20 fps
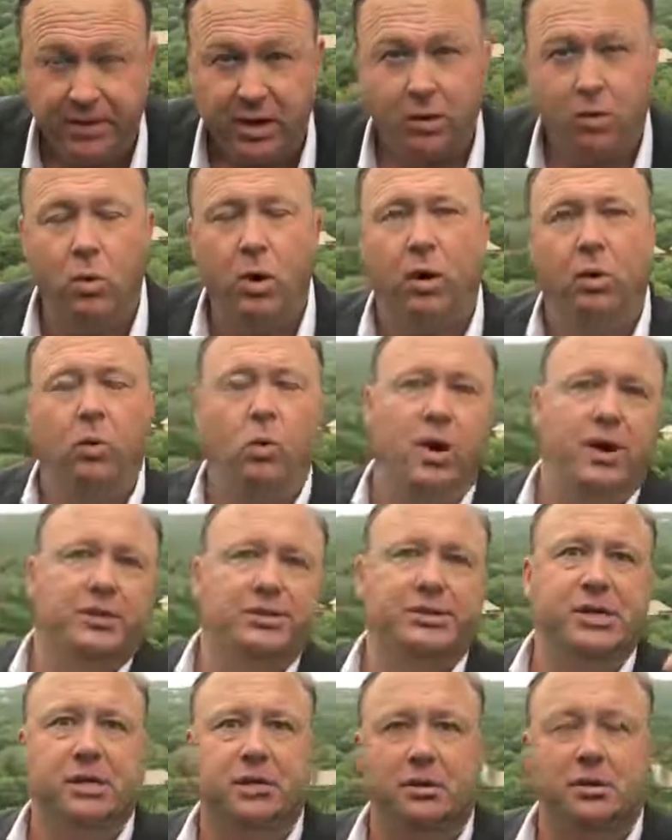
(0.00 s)
Well, what is
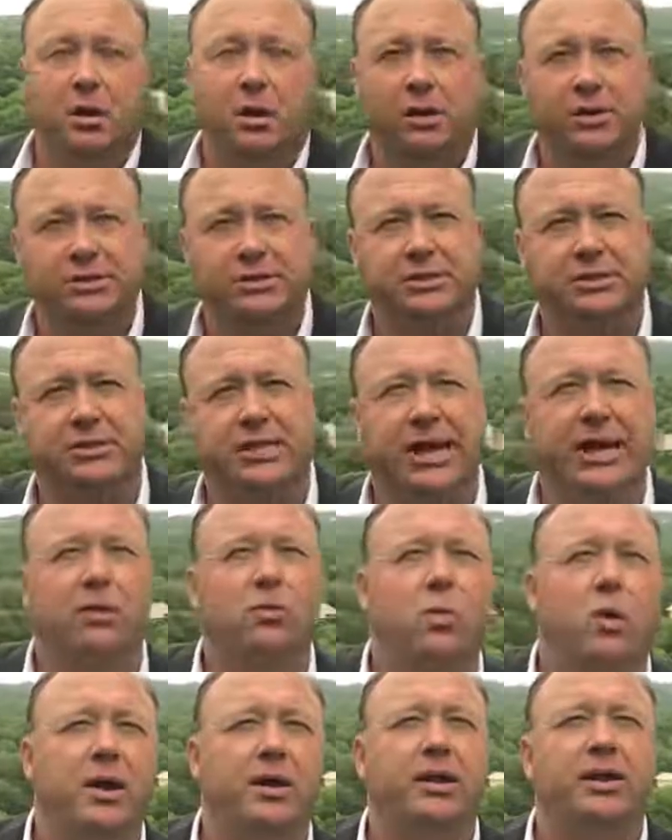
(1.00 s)
Tucker Carlson saying?
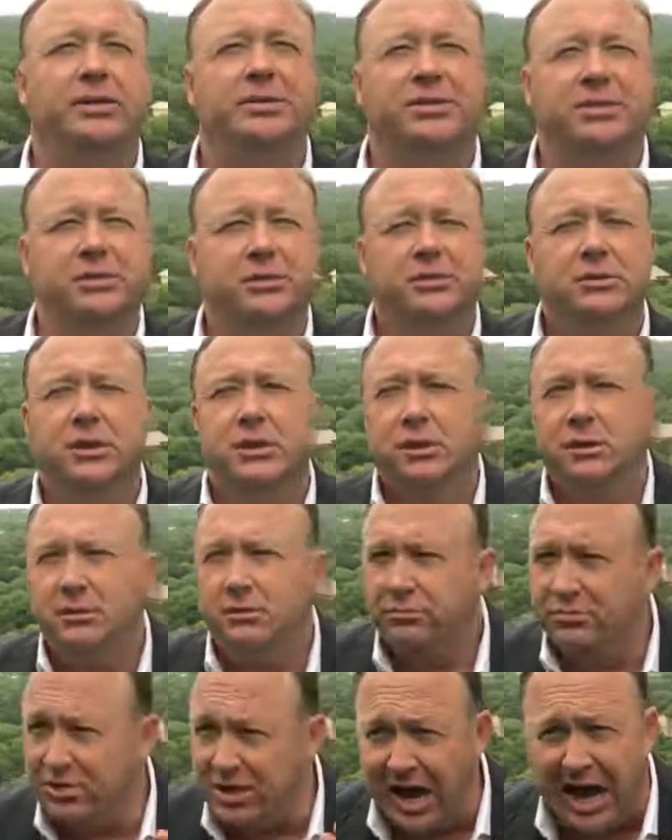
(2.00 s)
What is
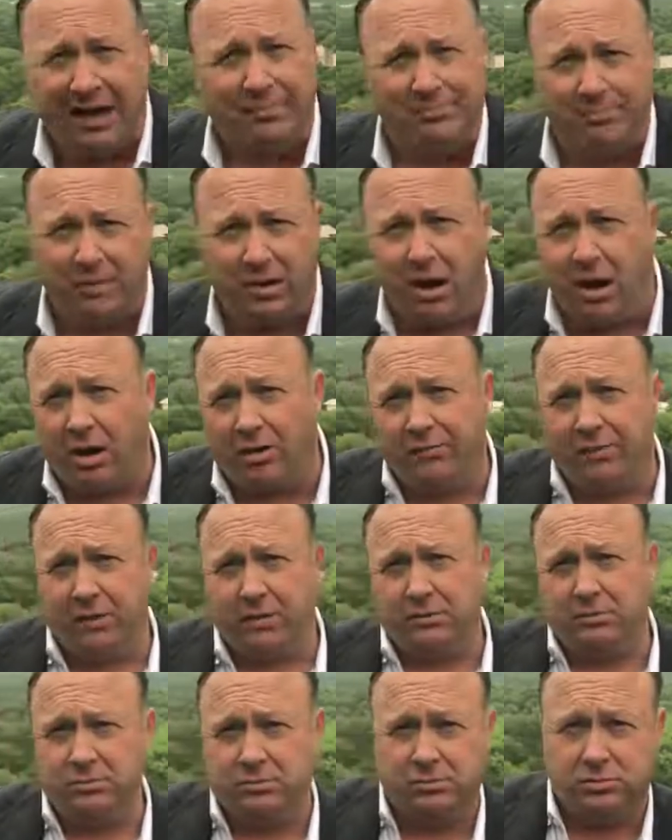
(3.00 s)
top
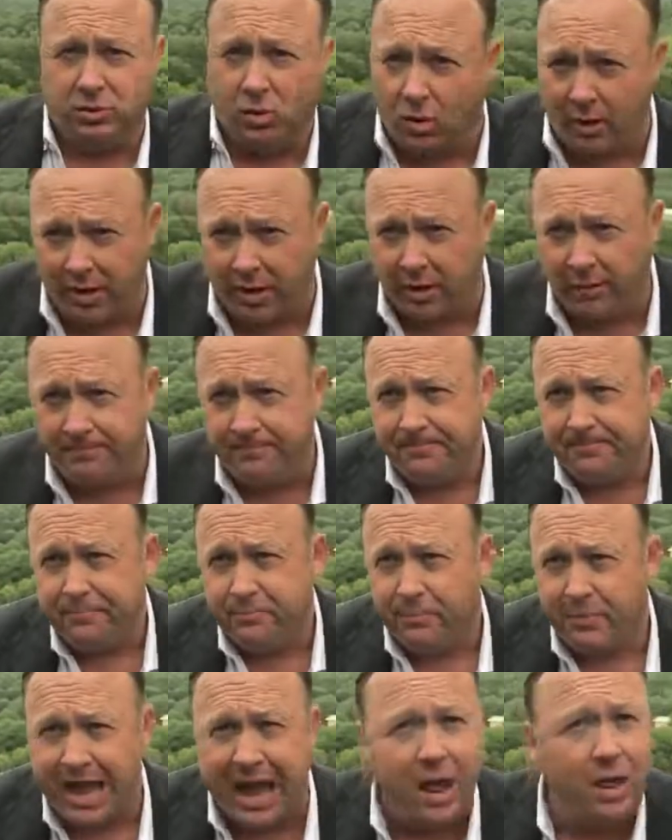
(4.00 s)
Harvard lawyer
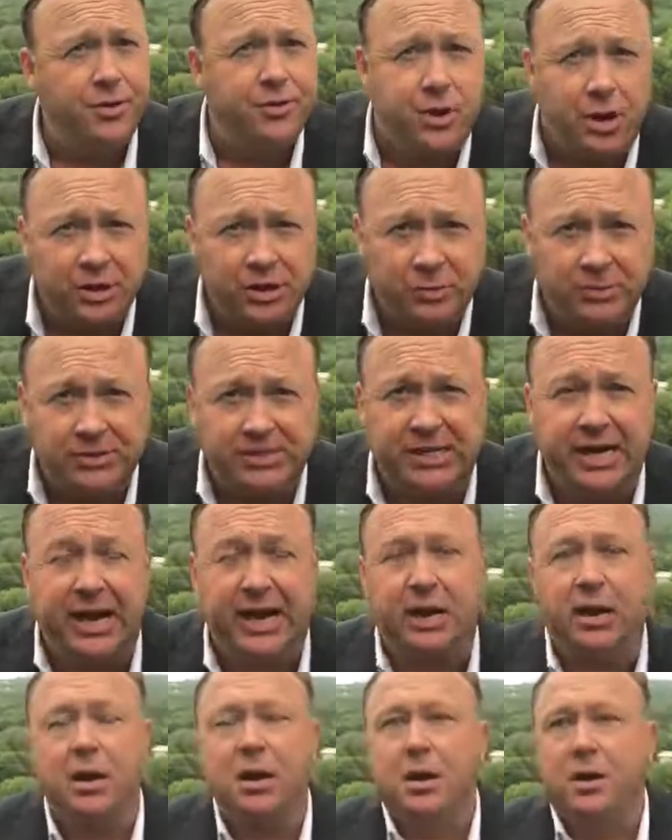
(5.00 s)
Alan Dershowitz
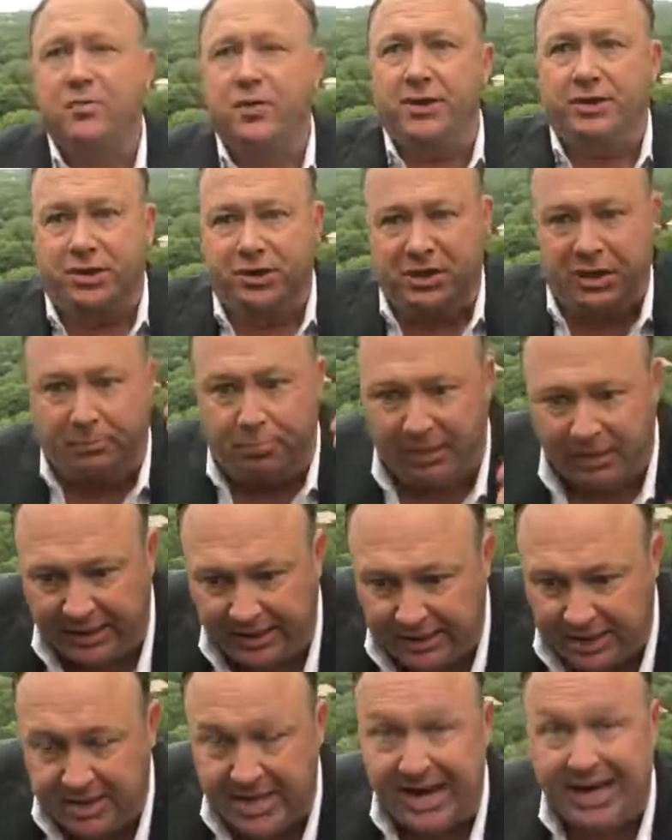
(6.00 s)
saying? This is a
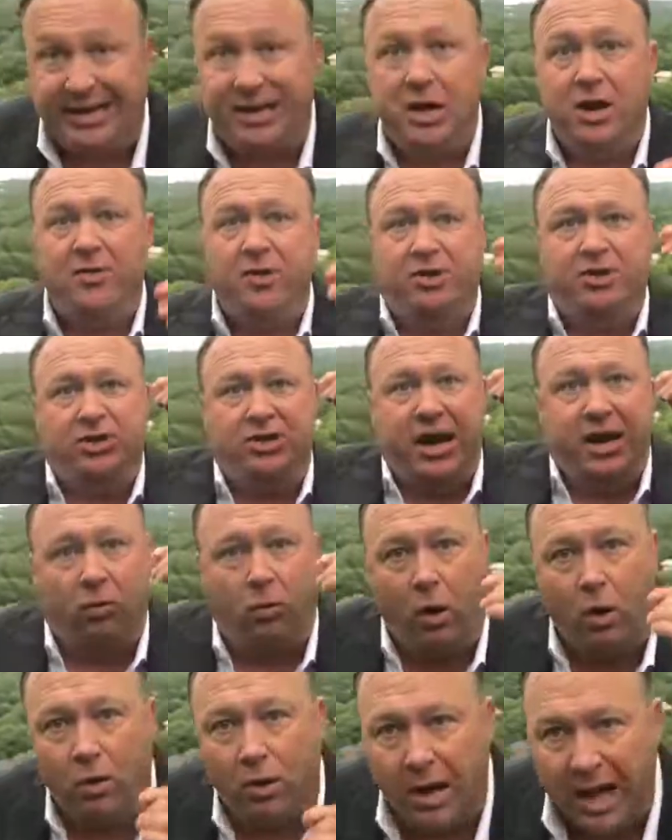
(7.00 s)
police state. This is a
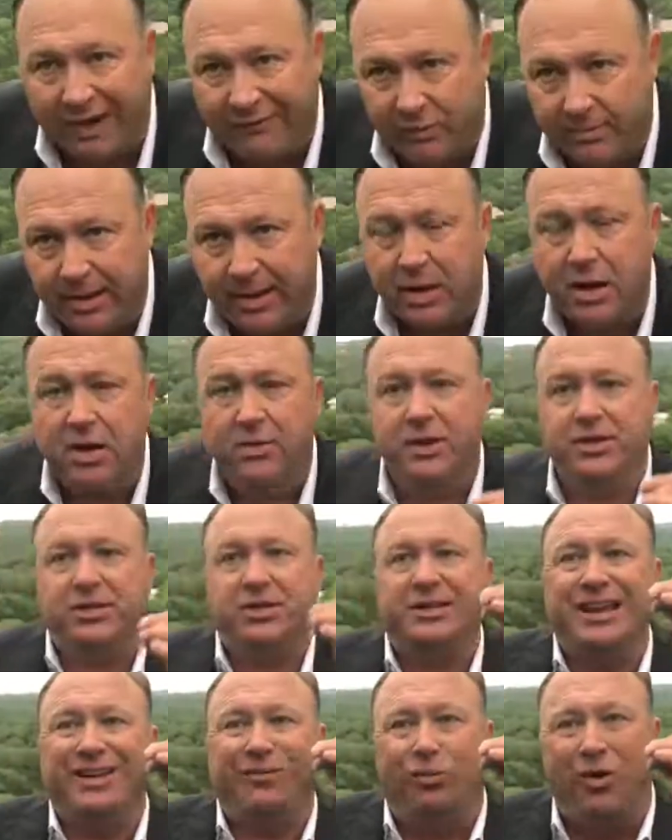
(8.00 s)
rogue government. This
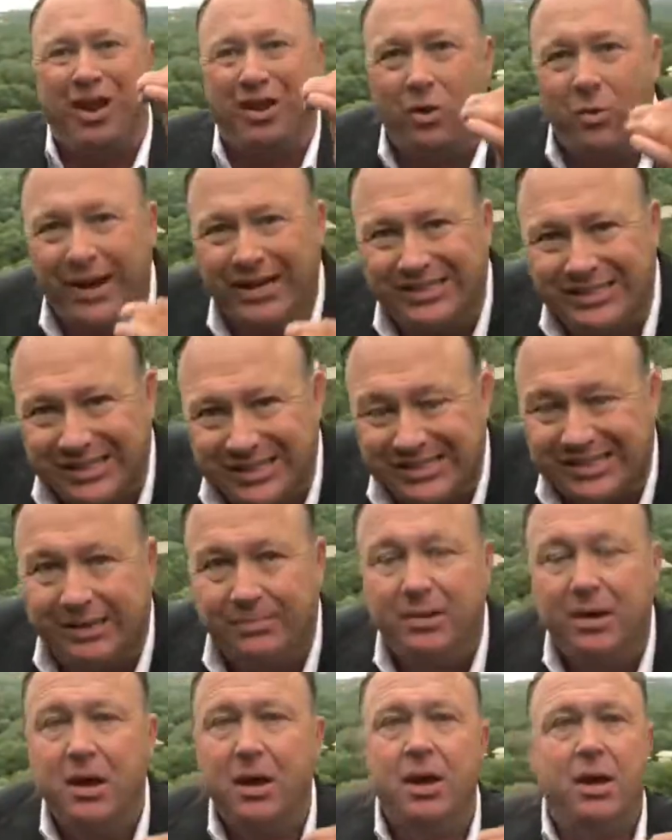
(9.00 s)
is a runaway system.
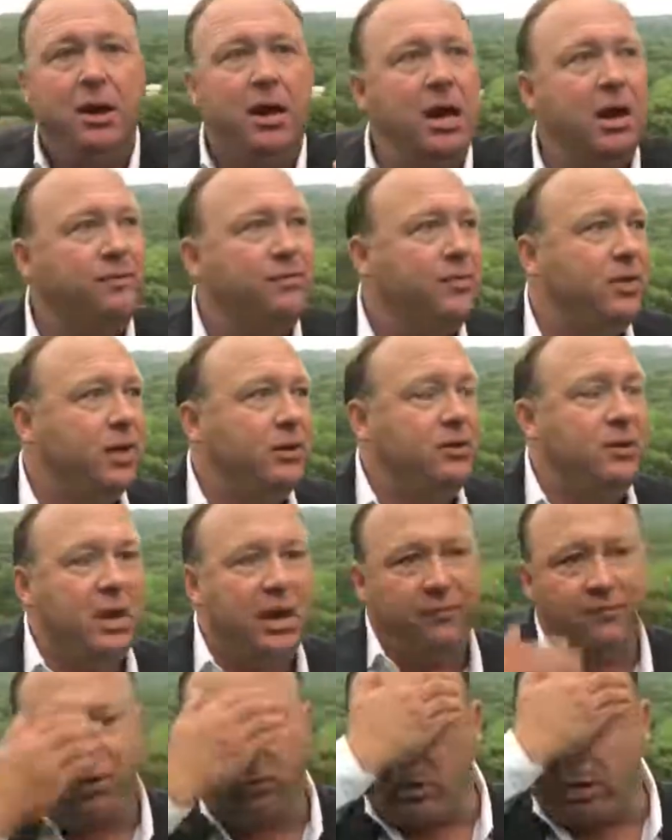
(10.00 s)
If
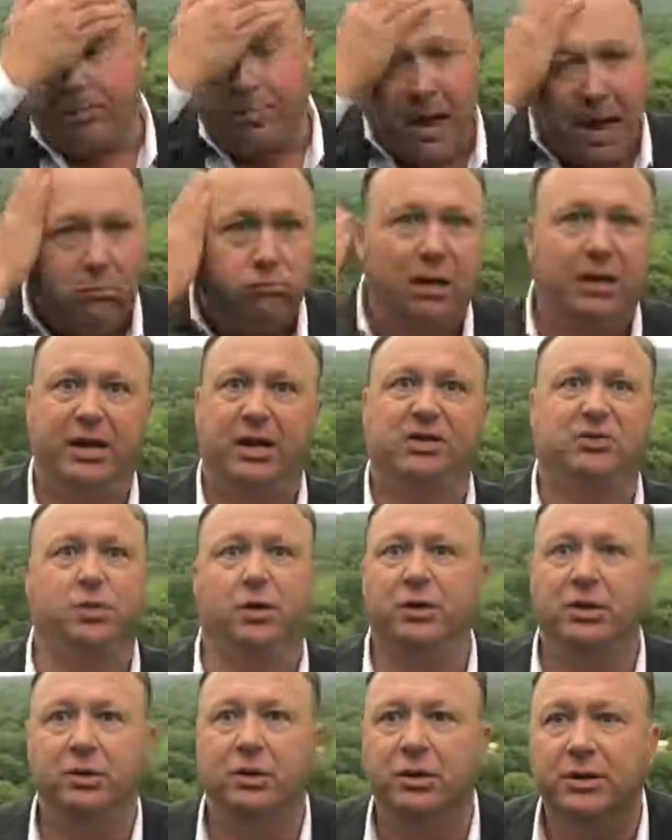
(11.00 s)
the Republicans were
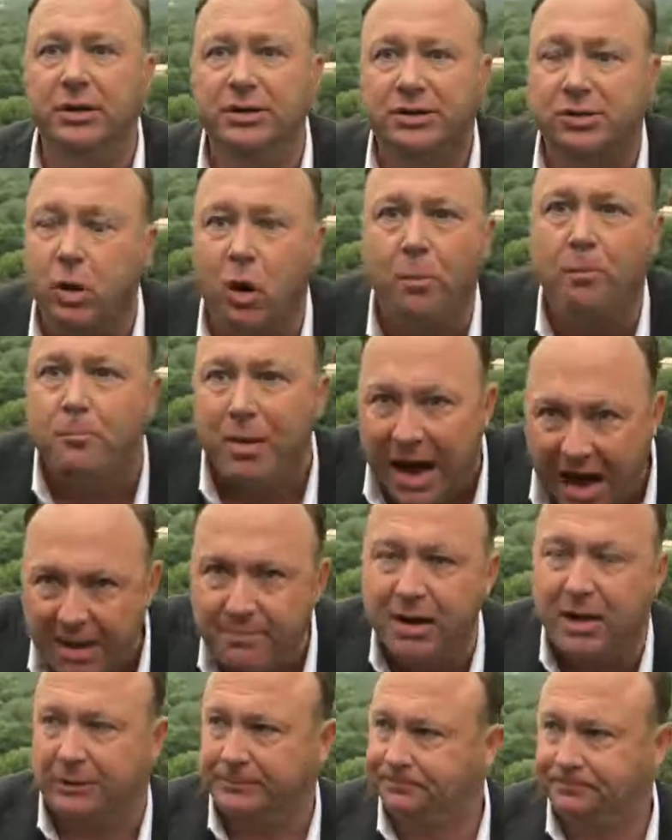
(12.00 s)
doing this to
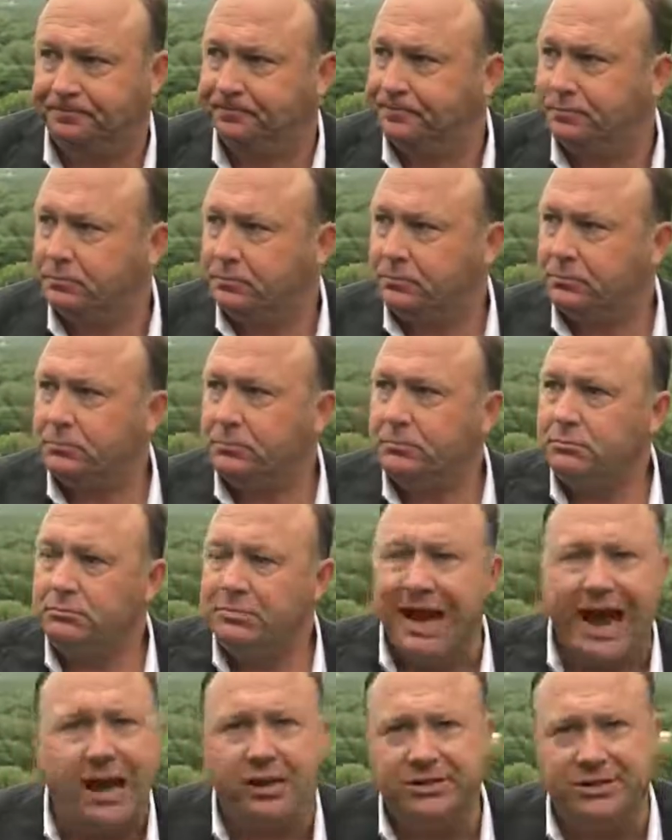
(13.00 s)
Obama
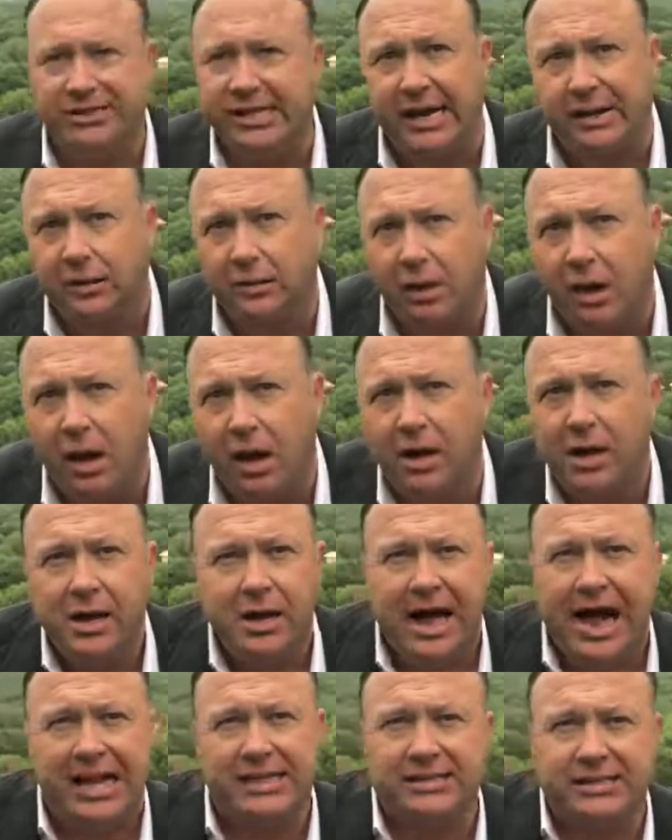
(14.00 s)
outside of law,
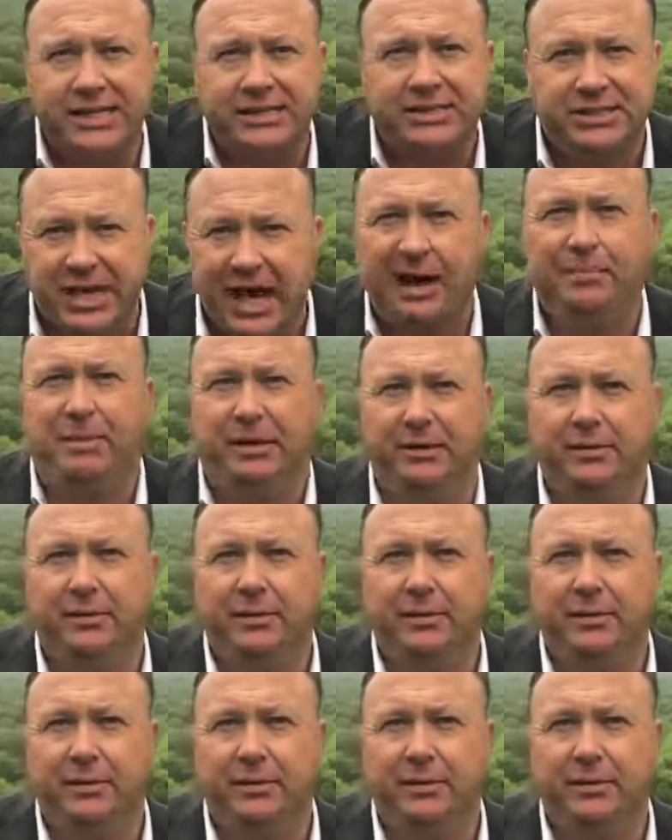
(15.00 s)
I'd say stop it.